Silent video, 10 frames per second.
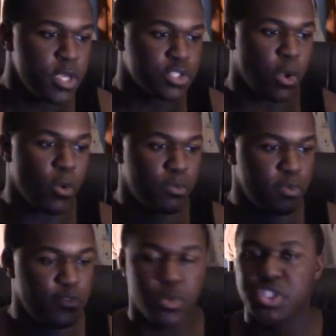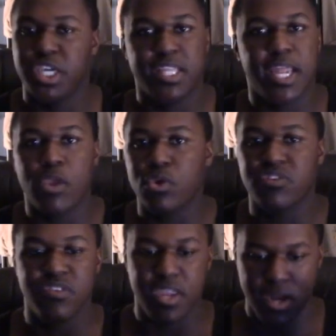So if you want to check that out, you can
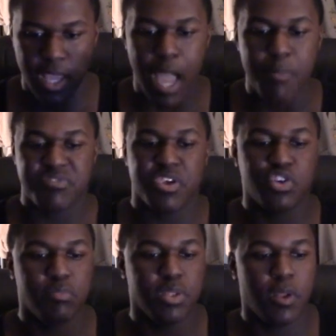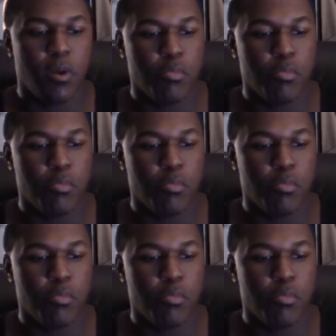see it in the comment section below.